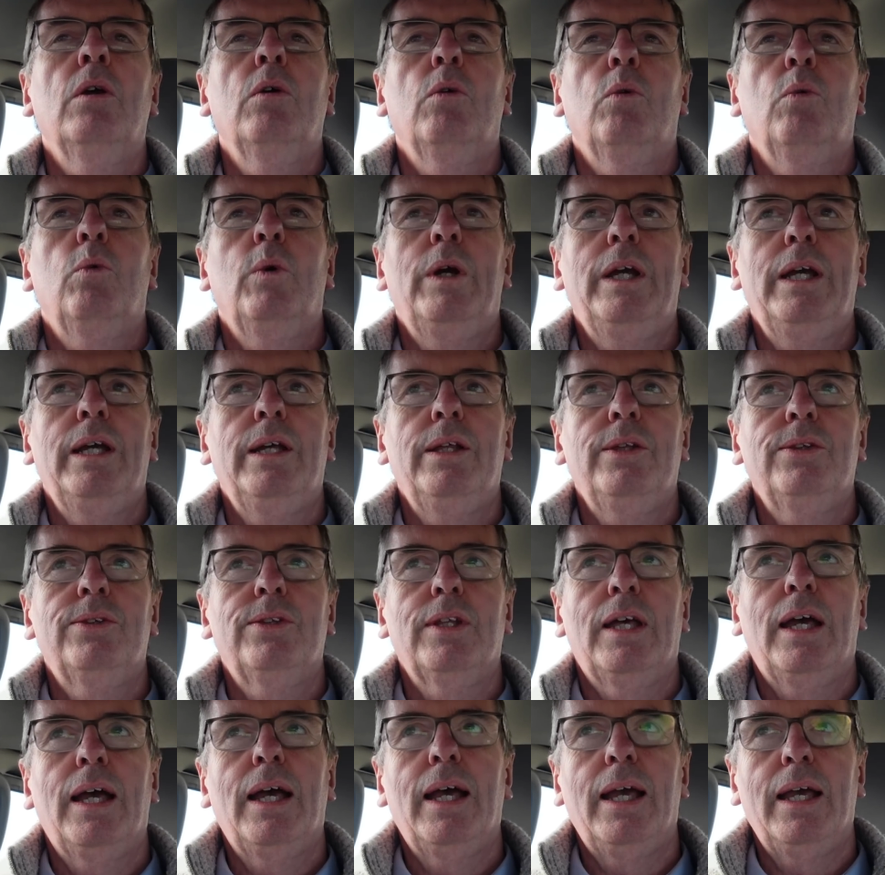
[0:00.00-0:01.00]
with
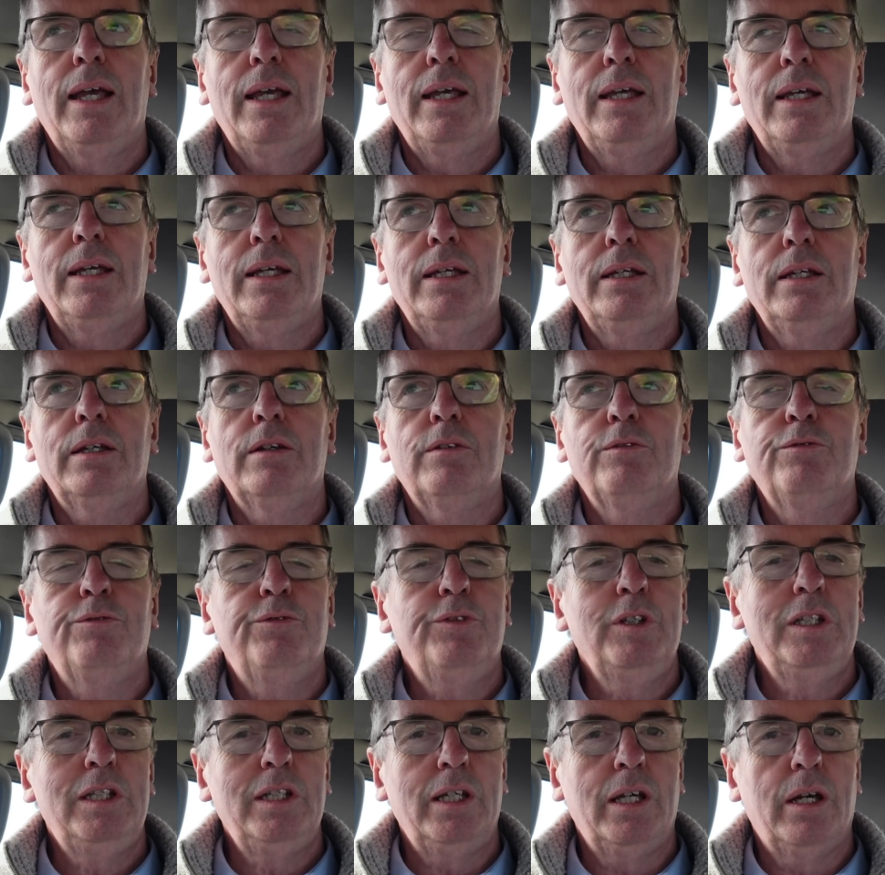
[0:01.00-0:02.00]
a
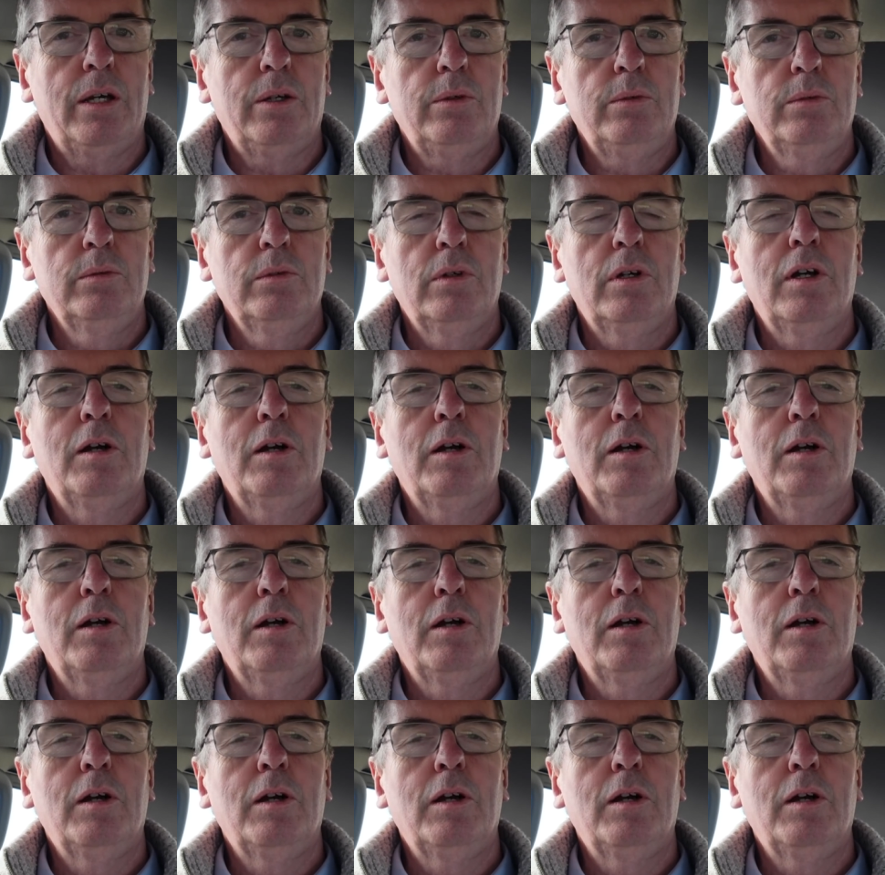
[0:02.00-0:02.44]
video